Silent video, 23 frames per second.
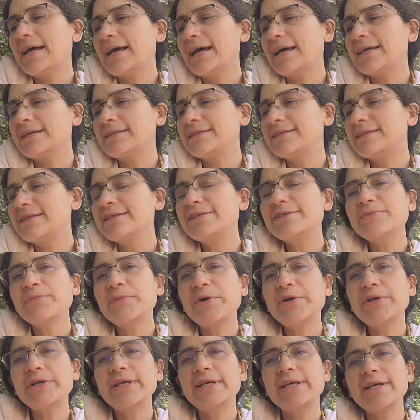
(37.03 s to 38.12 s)
And this
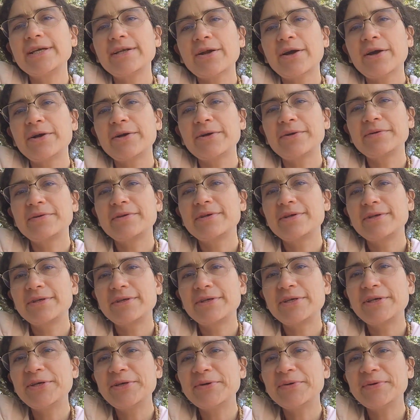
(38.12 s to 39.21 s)
morning in our
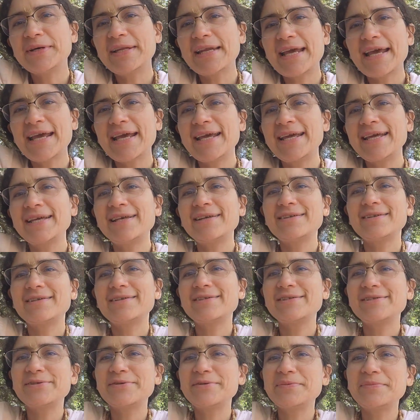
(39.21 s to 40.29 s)
Q&A
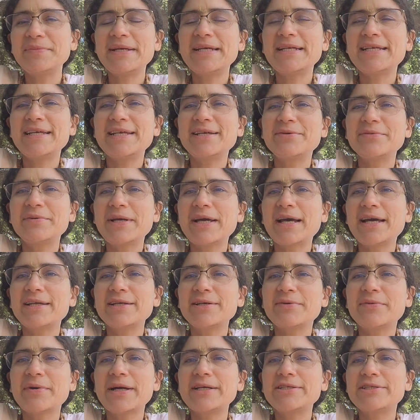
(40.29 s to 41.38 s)
Zoom meeting, we had a
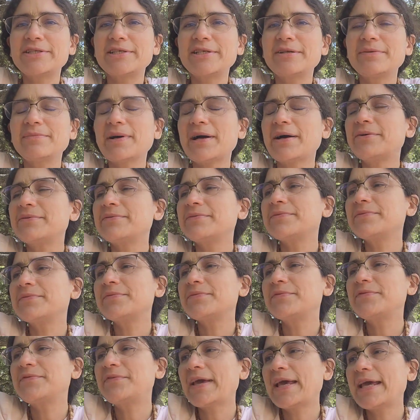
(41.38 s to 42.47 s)
question about
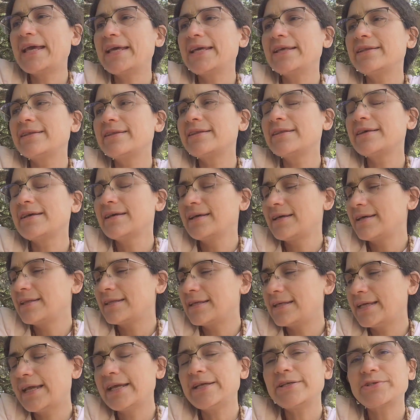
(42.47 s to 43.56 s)
faith,
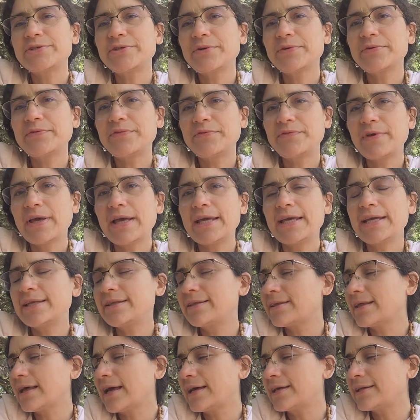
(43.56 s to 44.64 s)
the nature of faith,
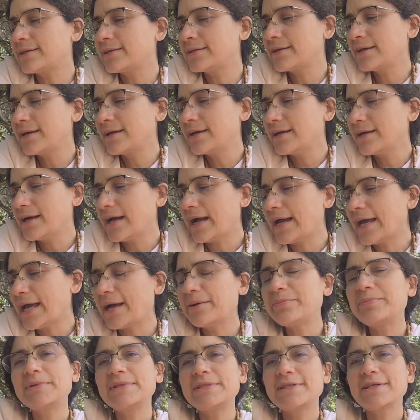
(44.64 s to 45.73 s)
and I
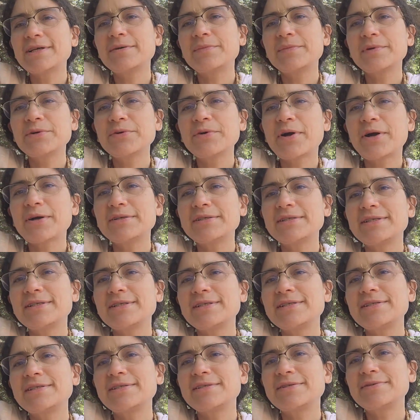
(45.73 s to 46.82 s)
happened to come across
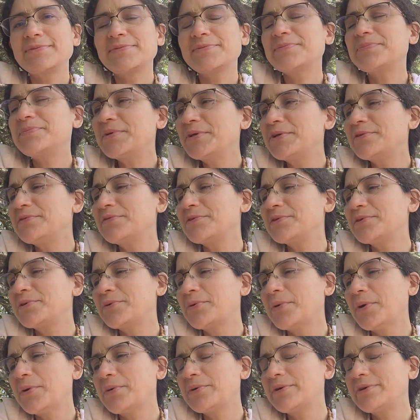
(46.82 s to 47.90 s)
this beautiful
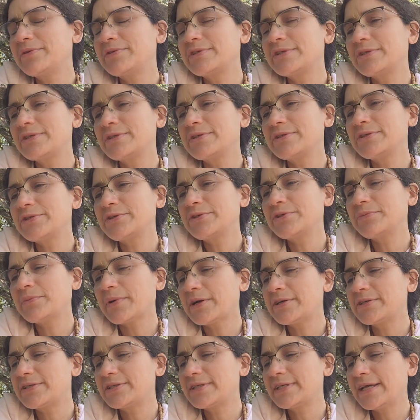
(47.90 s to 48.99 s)
quote of Srila
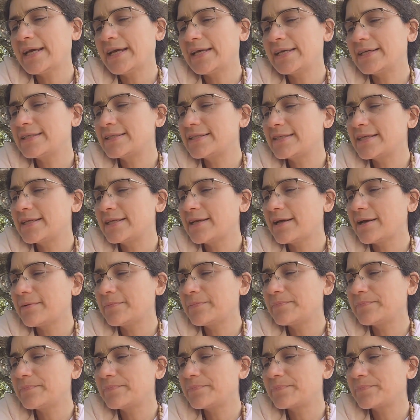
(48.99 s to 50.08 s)
Sridhar today. It's in
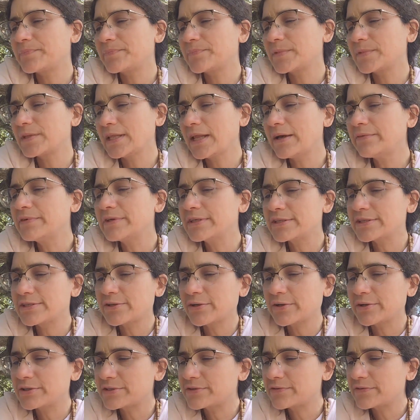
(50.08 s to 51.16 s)
um, Loving
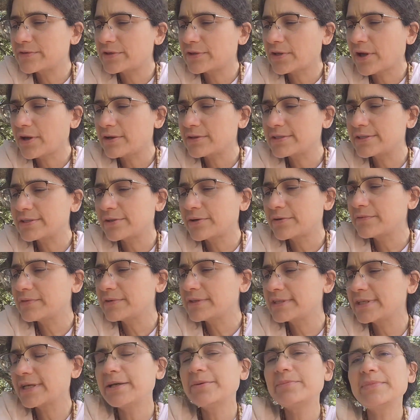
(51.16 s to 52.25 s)
Search for the Lost
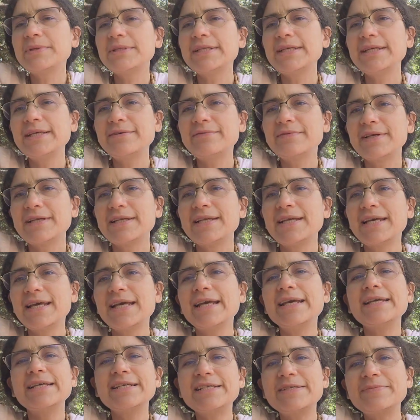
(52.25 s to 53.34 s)
Servant, I believe, and
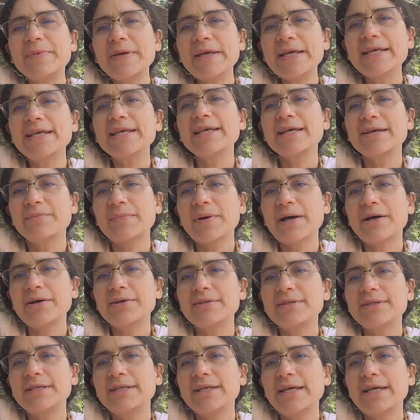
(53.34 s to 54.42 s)
he's speaking
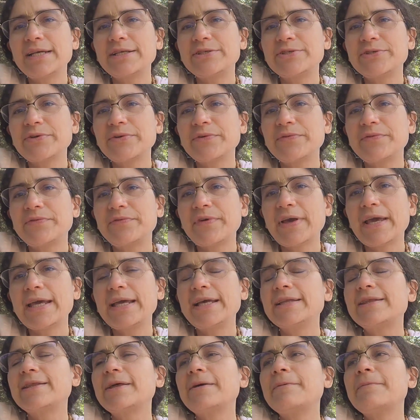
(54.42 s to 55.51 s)
about the nature of
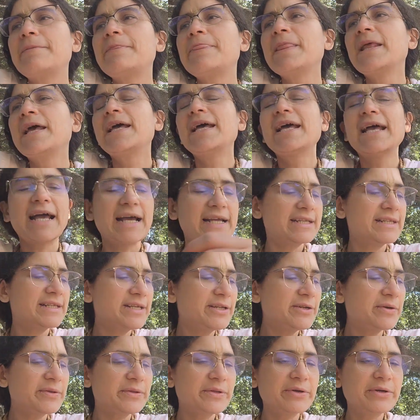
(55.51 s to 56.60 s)
faith. And, and
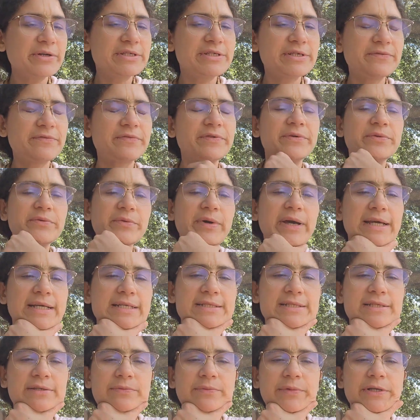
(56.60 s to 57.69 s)
you know, there are different
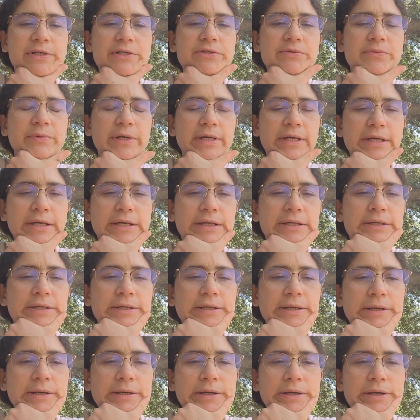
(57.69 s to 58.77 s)
ways in which we
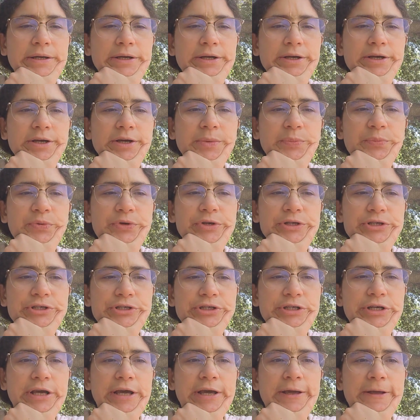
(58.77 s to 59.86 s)
can
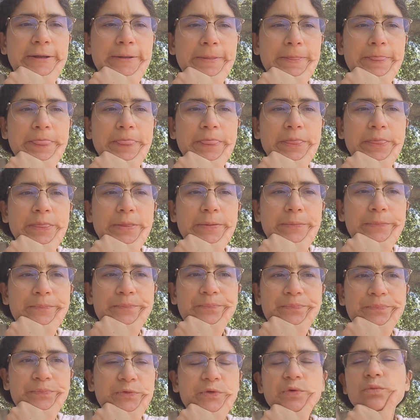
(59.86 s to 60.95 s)
appreciate
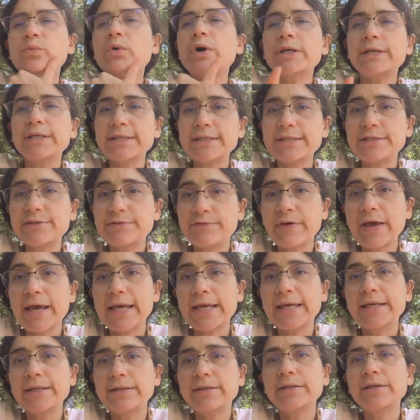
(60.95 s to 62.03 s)
what is
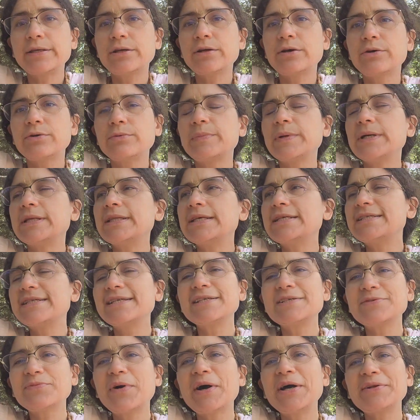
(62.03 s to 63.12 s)
faith, you know. But this
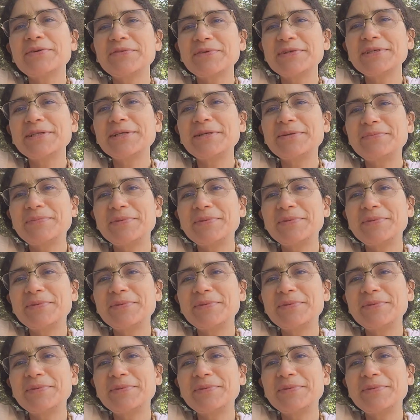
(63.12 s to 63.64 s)
is one really